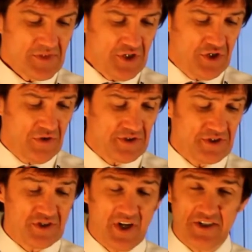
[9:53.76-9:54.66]
you know this
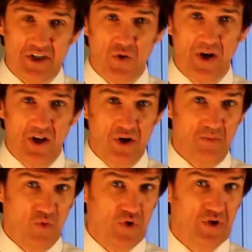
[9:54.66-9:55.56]
is actually quite a
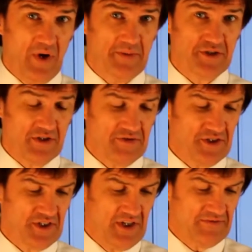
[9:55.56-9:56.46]
lot more web
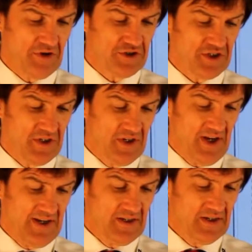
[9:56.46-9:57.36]
services in version
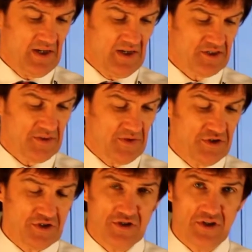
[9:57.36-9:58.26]
9, something
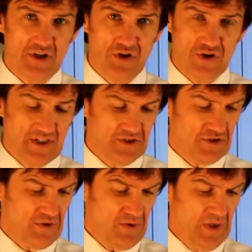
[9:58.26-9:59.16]
you should look
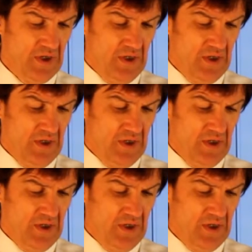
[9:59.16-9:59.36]
into